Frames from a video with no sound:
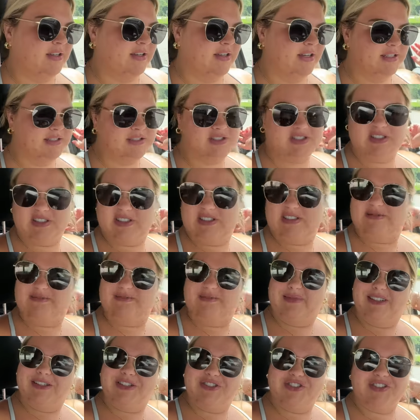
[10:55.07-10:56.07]
It's just,
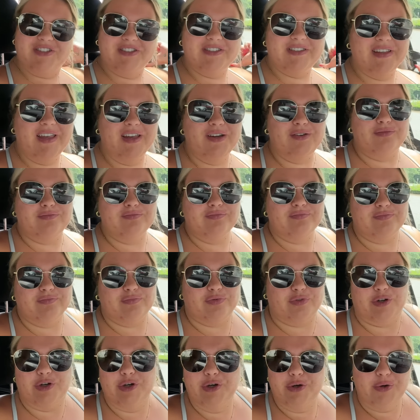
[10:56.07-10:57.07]
it's just like
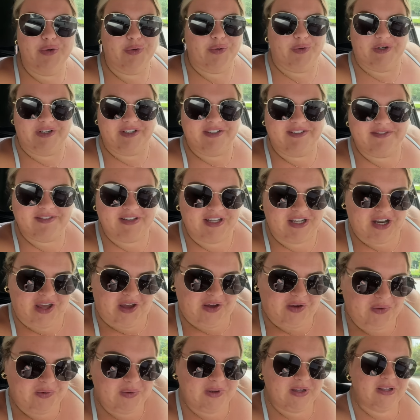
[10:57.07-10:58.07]
rude, you
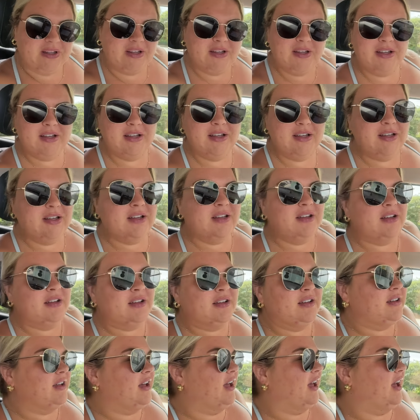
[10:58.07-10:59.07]
know?
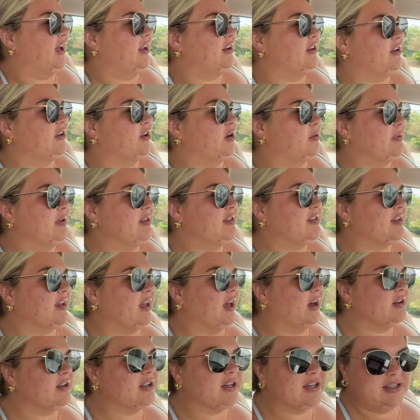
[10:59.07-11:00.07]
And you're missing
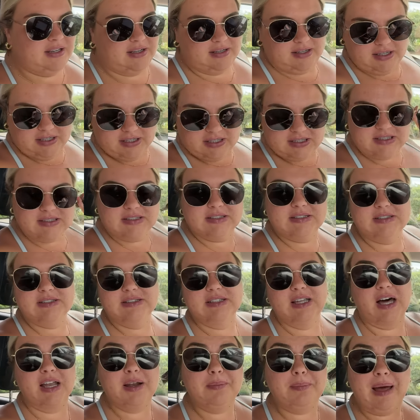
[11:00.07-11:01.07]
out on a
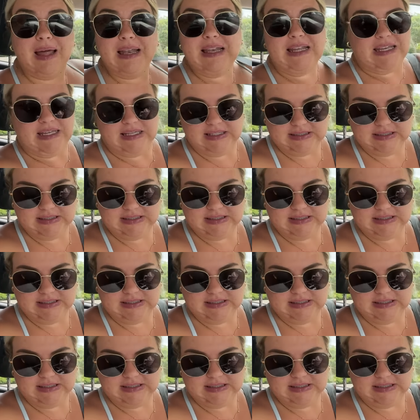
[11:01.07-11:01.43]
lot of money.